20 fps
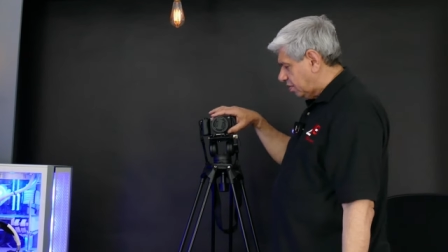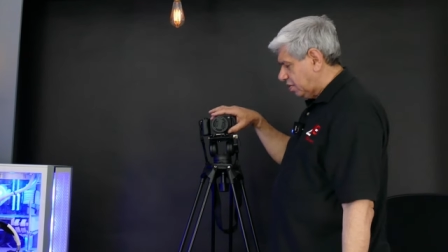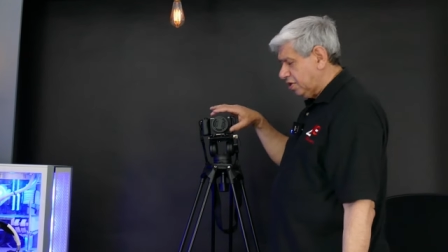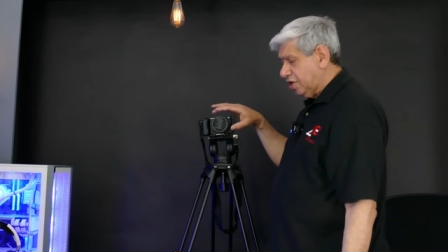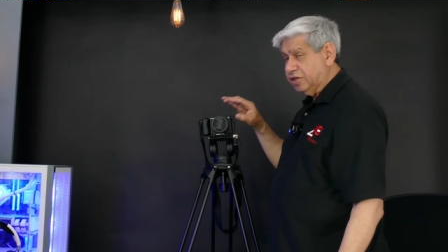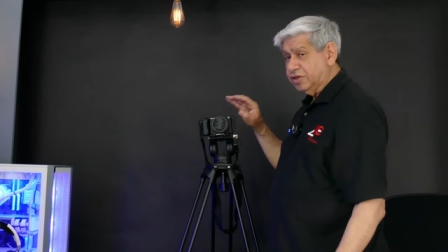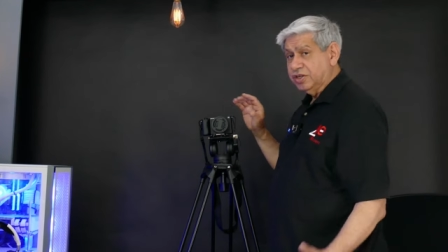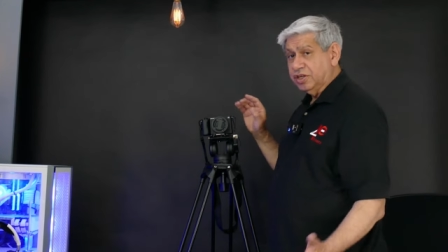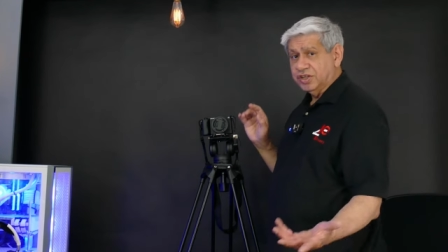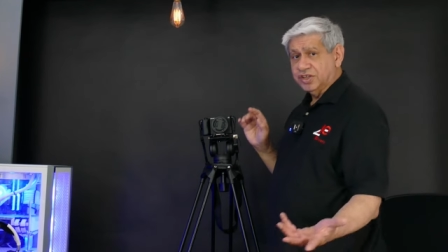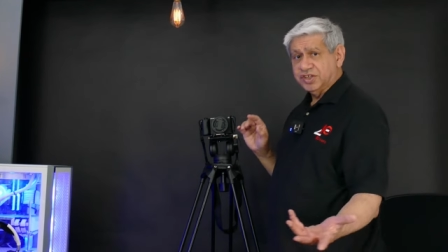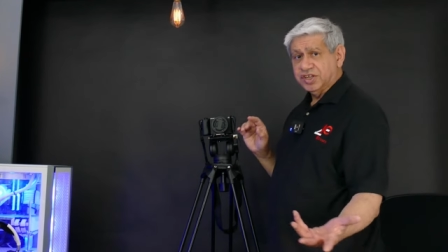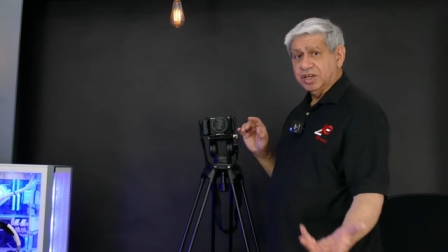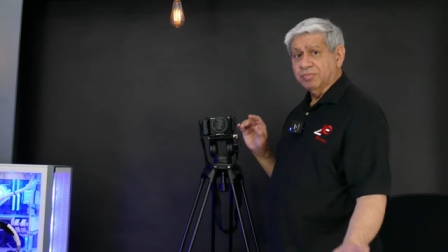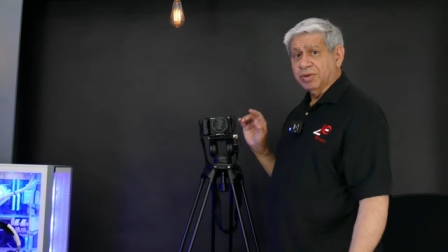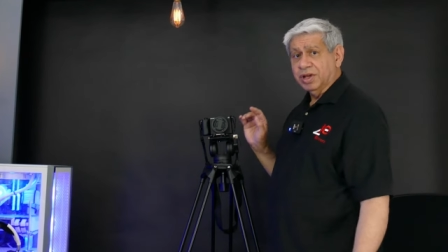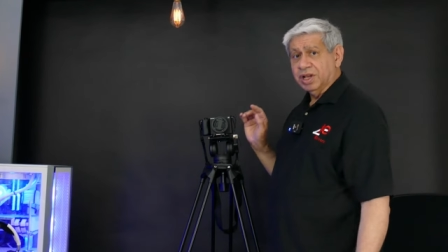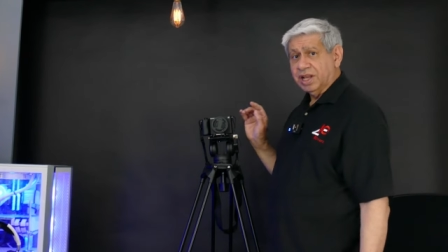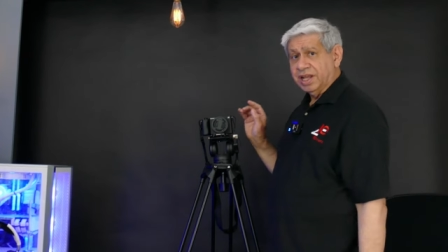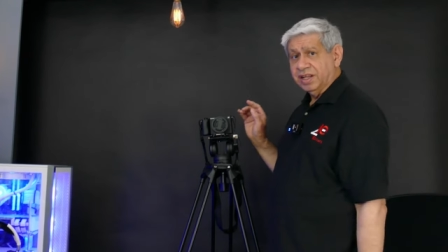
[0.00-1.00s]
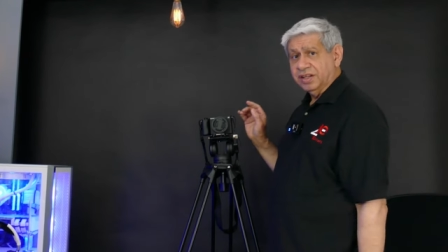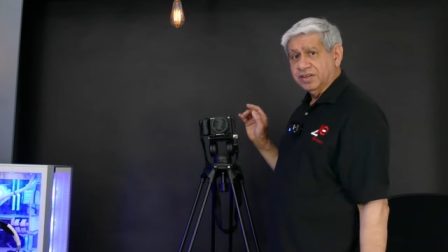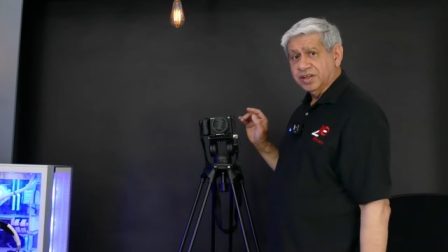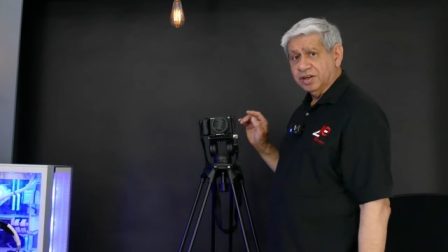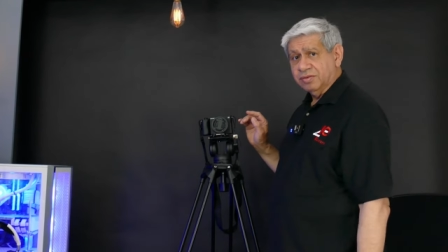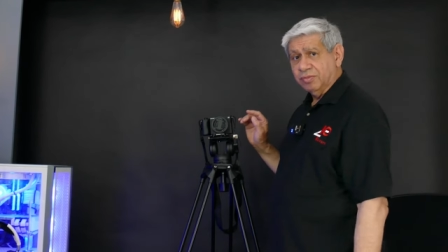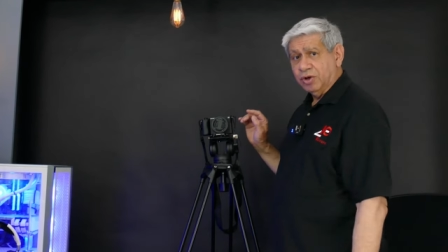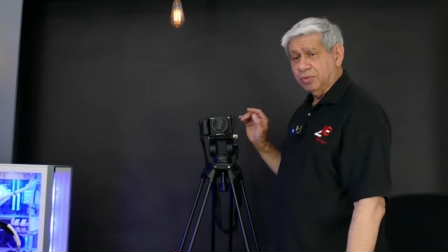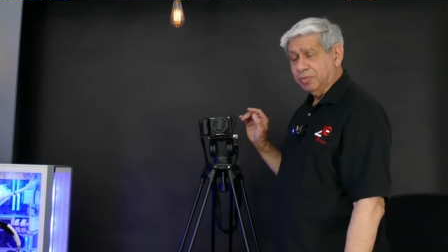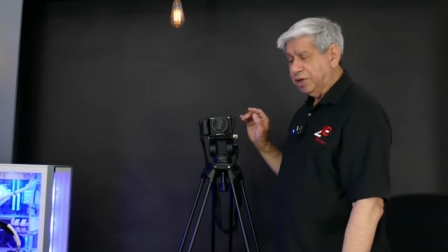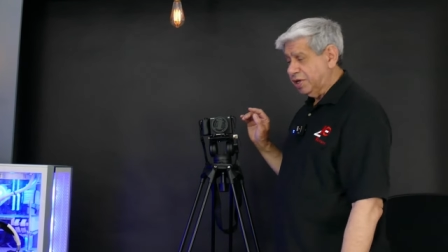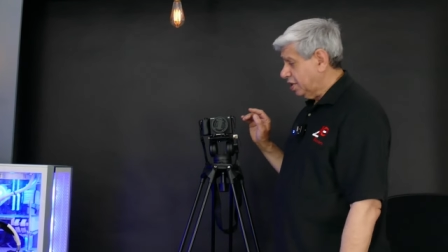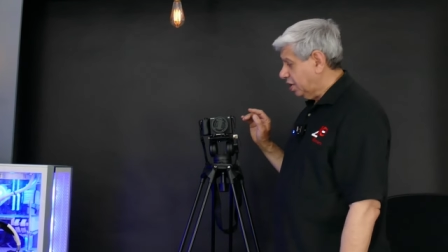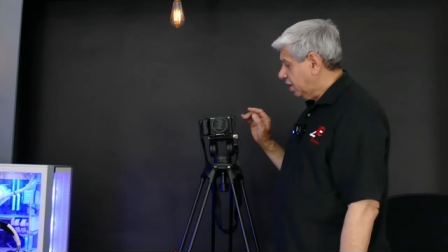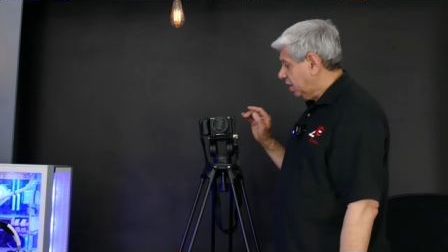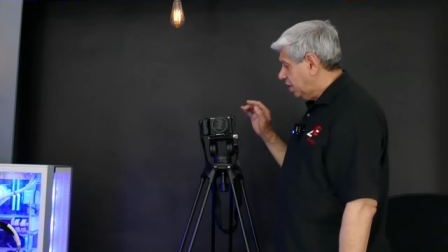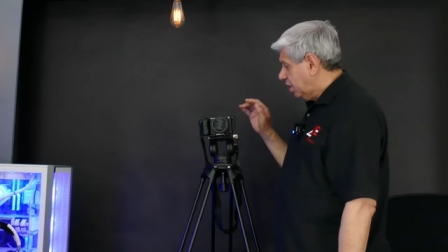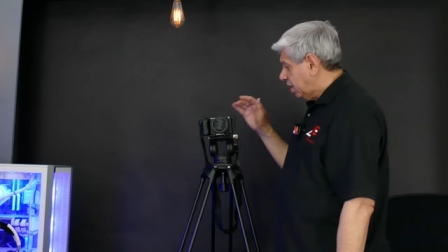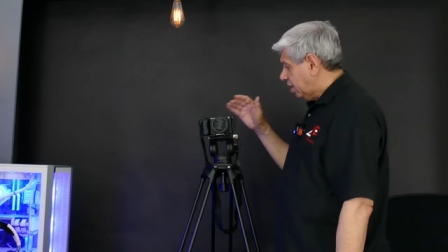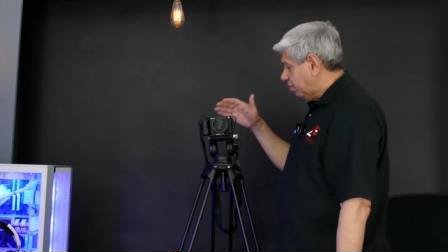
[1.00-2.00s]
the, the Sigma lens in a moment,
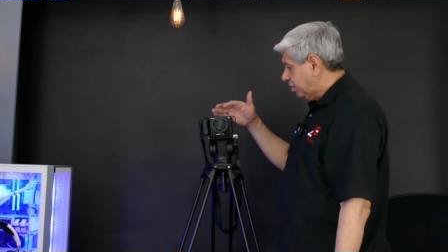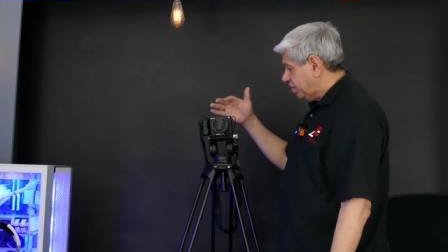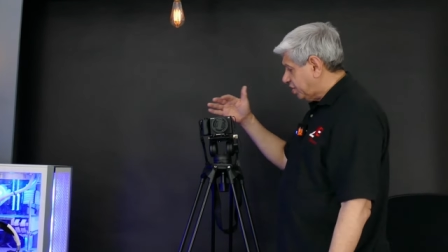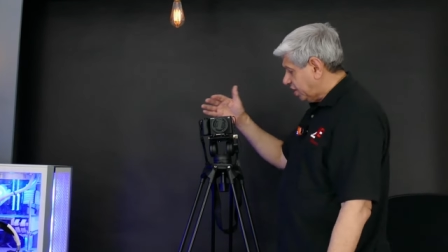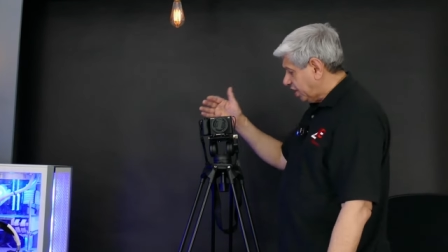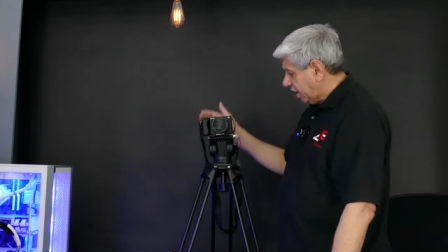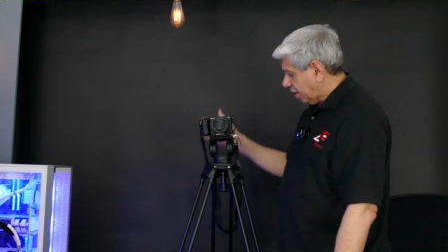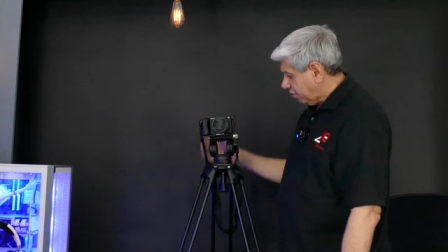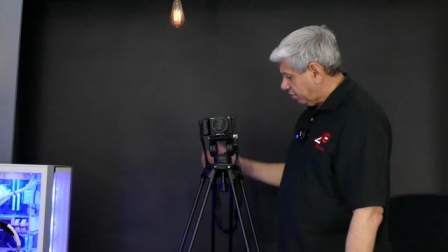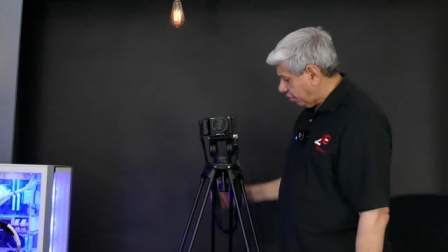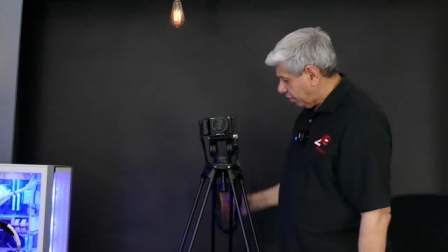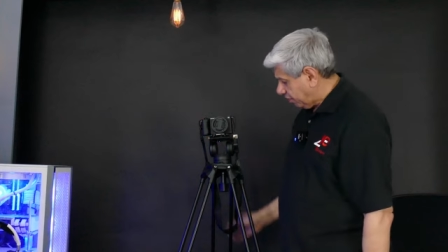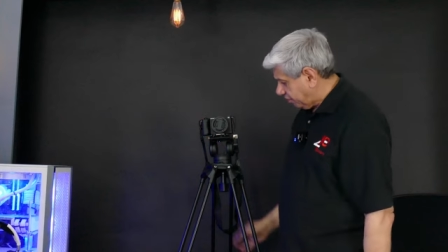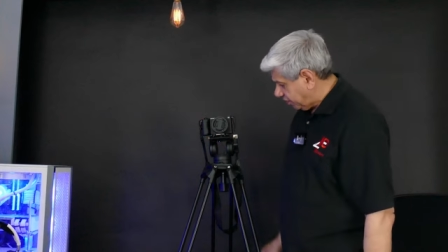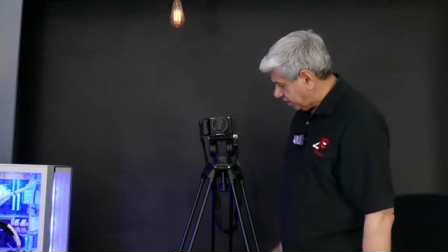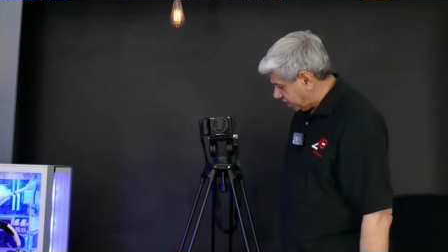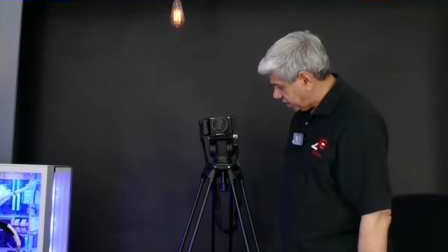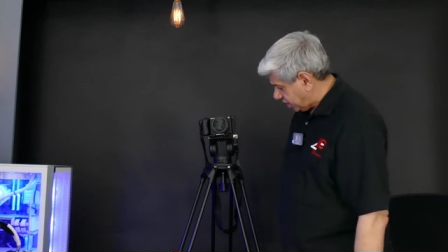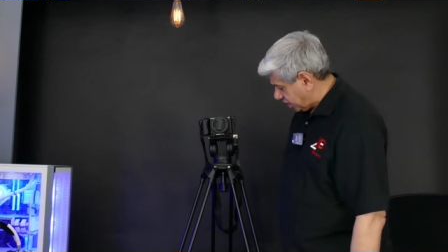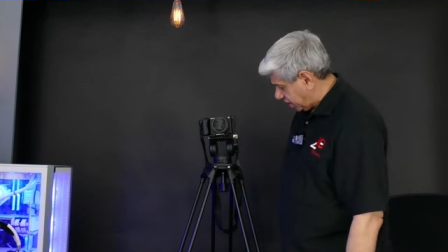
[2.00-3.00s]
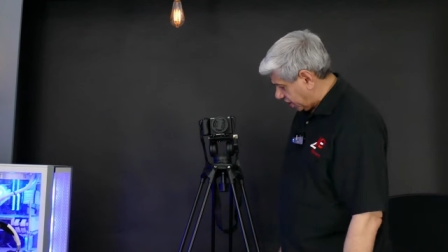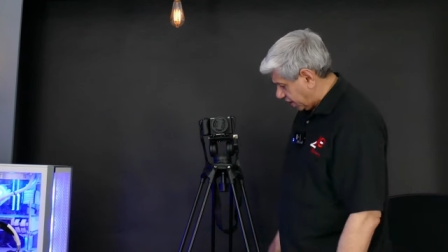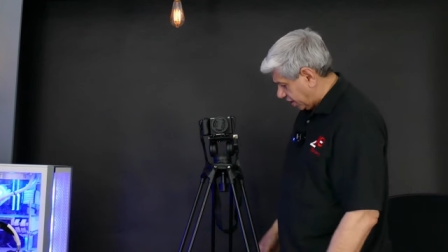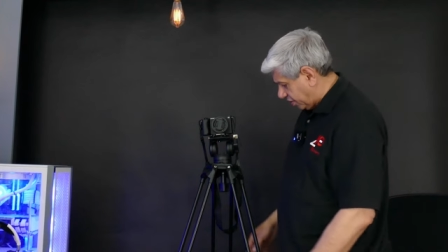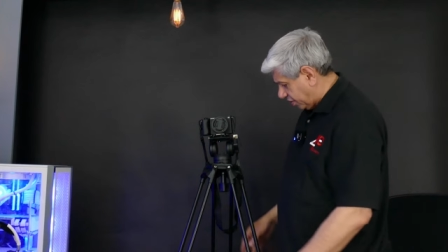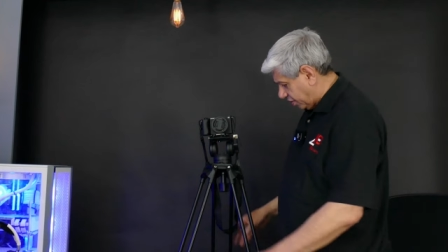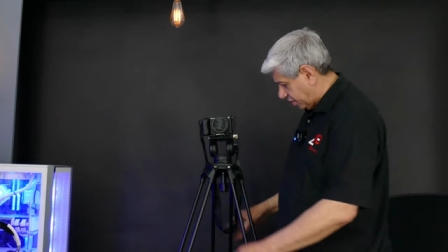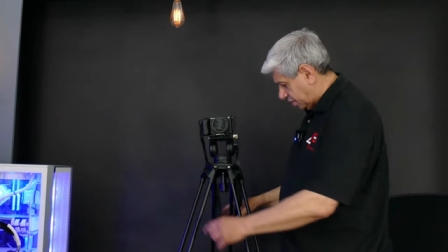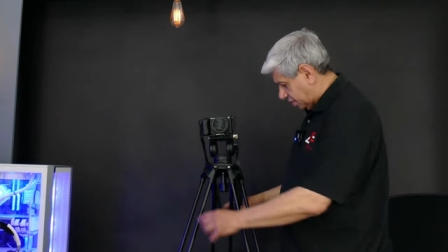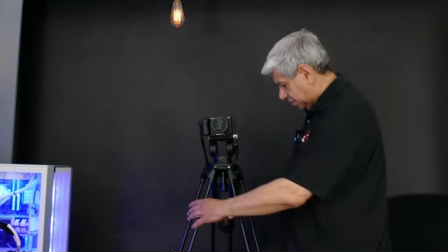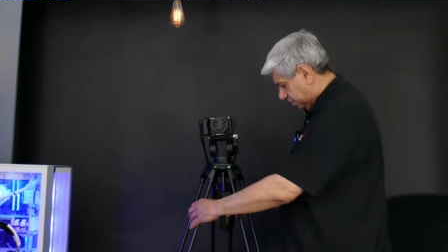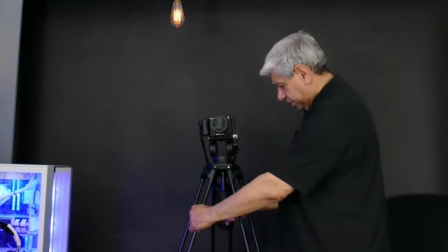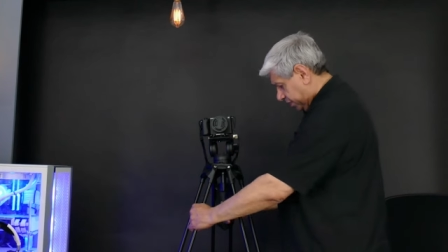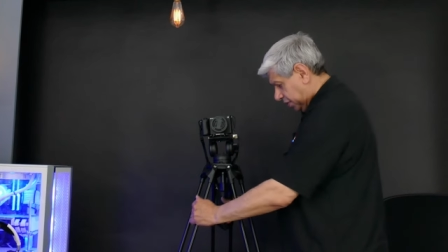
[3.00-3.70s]
and we'll see how it all fits together.